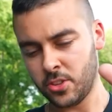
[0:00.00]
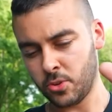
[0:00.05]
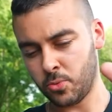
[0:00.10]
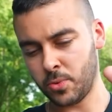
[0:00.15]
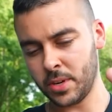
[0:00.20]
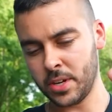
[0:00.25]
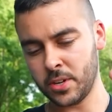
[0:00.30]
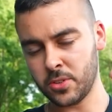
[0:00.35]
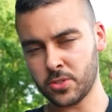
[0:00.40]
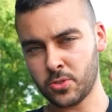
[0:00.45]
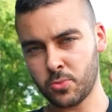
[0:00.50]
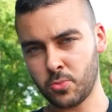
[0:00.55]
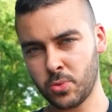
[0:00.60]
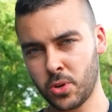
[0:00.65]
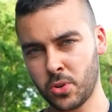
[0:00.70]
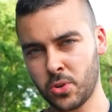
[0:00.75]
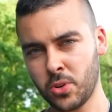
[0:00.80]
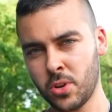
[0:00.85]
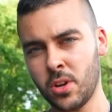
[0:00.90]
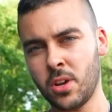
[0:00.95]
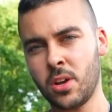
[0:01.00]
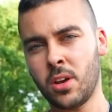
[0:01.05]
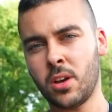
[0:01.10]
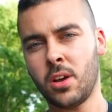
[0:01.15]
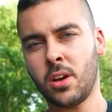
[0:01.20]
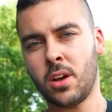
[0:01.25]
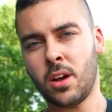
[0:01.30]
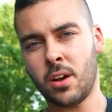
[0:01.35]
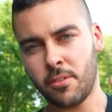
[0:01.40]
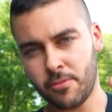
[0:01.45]
the wheels will
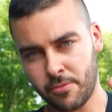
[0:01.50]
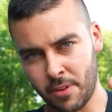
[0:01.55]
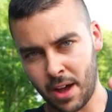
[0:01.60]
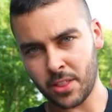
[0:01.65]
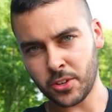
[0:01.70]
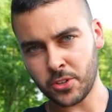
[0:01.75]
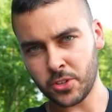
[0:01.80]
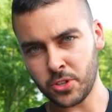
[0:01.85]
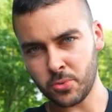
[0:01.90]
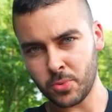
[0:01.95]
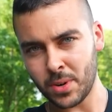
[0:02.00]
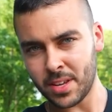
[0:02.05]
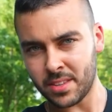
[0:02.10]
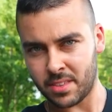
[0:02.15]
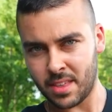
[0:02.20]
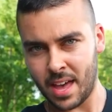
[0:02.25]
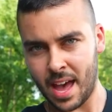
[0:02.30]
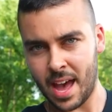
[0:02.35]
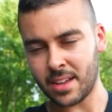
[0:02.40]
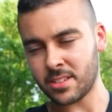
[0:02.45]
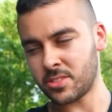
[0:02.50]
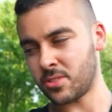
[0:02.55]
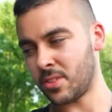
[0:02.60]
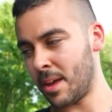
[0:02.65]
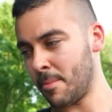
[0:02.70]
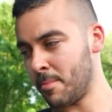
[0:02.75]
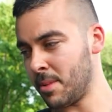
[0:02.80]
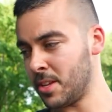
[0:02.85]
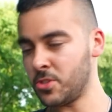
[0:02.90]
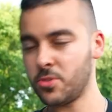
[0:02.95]
follow you with that. So
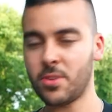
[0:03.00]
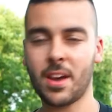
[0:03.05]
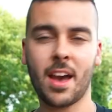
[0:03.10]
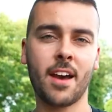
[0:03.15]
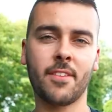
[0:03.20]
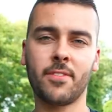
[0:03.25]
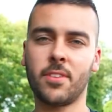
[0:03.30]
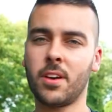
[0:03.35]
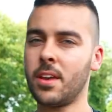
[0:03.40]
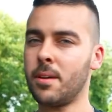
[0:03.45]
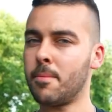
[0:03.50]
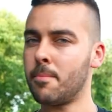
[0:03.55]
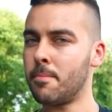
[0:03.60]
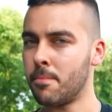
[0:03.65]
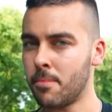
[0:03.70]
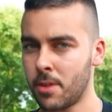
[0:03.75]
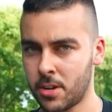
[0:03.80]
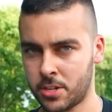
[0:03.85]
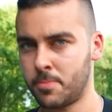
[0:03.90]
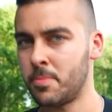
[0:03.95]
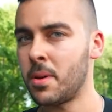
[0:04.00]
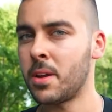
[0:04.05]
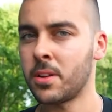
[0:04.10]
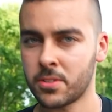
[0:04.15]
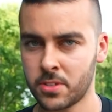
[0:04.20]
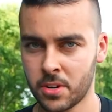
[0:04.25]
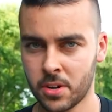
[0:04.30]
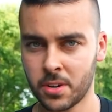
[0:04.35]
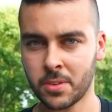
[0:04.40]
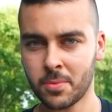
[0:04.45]
that means you have a much better
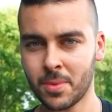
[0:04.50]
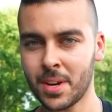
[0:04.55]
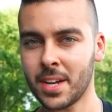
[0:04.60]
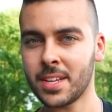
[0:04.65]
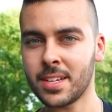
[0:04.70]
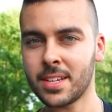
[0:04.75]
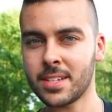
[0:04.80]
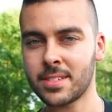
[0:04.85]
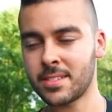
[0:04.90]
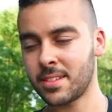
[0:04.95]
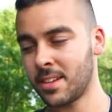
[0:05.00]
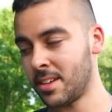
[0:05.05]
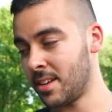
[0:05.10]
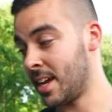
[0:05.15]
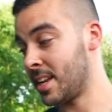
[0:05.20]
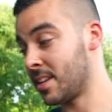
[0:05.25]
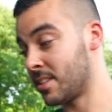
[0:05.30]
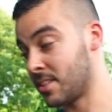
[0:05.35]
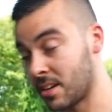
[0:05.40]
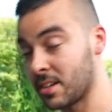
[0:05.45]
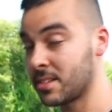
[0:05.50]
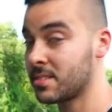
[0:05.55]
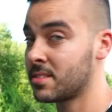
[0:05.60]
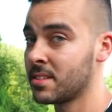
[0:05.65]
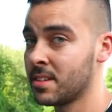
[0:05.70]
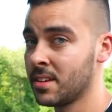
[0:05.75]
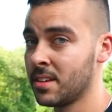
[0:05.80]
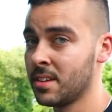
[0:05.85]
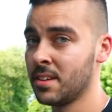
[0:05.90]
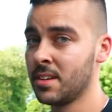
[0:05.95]
turning radius, and it does
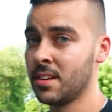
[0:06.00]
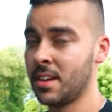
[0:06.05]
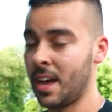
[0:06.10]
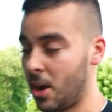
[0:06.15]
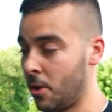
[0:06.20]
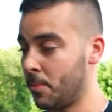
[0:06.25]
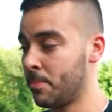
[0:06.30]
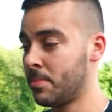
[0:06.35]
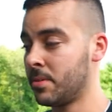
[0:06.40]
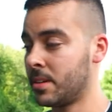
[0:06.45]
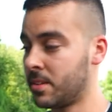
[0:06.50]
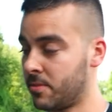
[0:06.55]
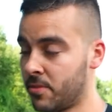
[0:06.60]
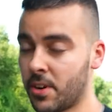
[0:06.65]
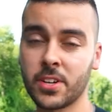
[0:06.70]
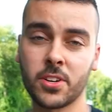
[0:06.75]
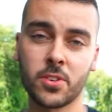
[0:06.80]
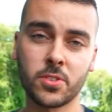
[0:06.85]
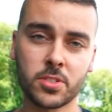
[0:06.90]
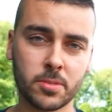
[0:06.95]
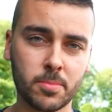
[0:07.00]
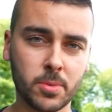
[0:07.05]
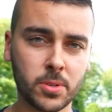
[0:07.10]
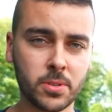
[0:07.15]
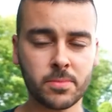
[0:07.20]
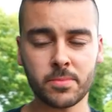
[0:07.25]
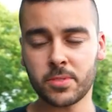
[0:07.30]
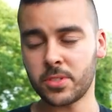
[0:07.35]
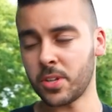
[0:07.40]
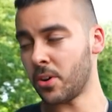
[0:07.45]
help. It's very
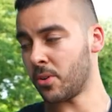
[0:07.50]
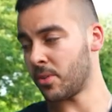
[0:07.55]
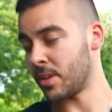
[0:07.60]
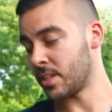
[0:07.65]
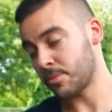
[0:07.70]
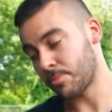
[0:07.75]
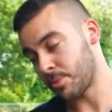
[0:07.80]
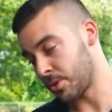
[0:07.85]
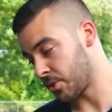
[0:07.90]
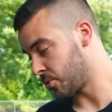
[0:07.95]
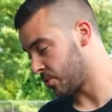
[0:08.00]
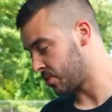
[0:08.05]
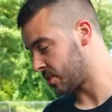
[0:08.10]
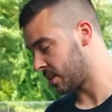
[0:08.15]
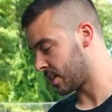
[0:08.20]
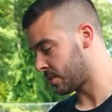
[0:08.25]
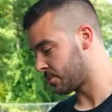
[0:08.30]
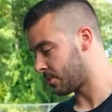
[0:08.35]
noticeable. So that's a pretty cool thing on